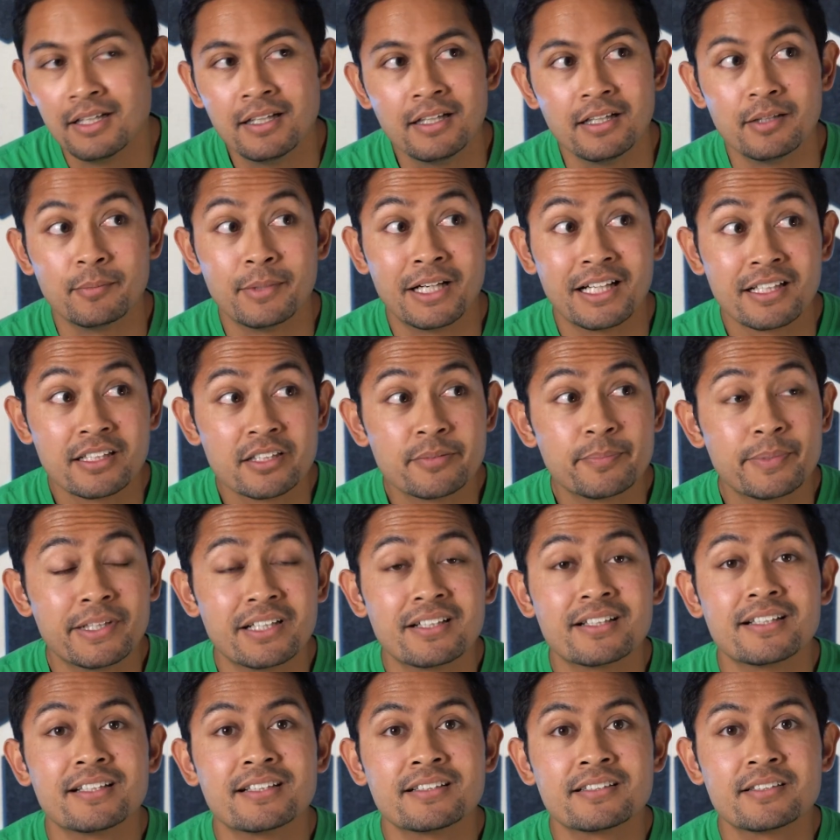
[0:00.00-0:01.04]
In my
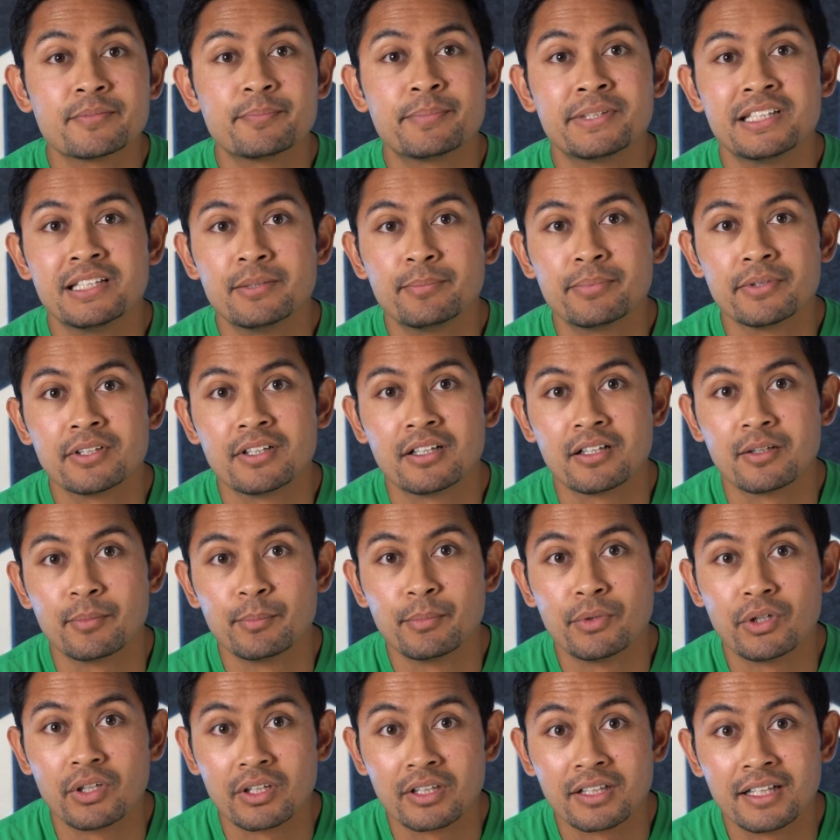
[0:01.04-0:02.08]
experience, people are
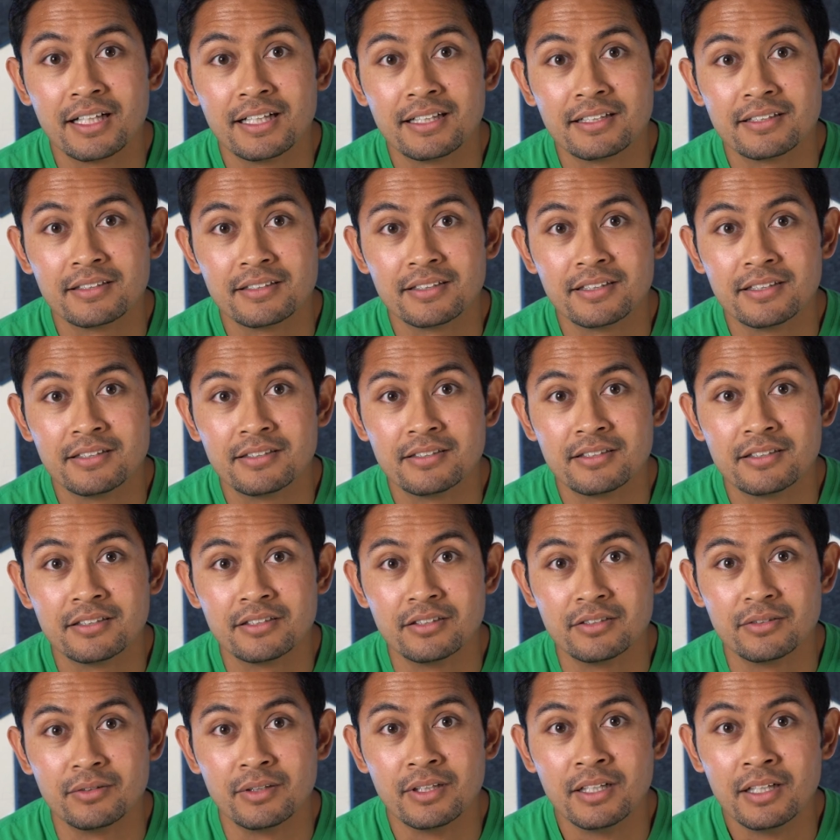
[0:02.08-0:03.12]
more likely
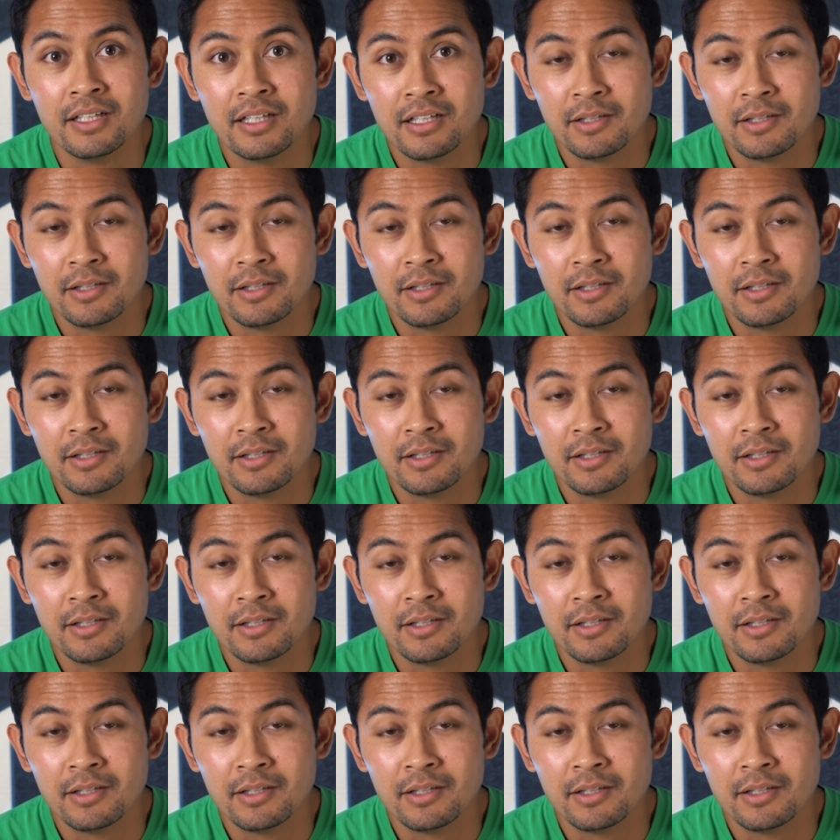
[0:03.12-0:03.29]
to